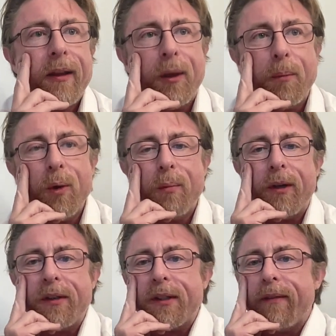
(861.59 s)
the
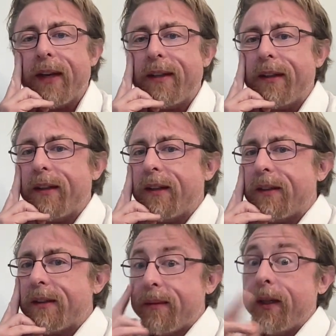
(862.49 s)
boomers invented
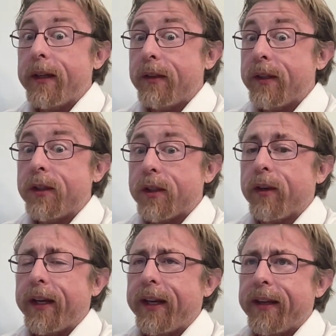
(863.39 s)
this. Here, here's a
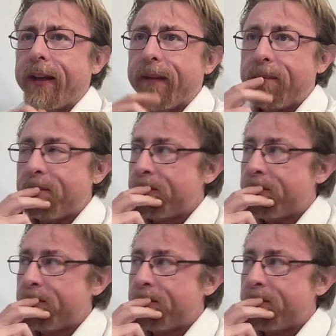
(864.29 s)
great idea.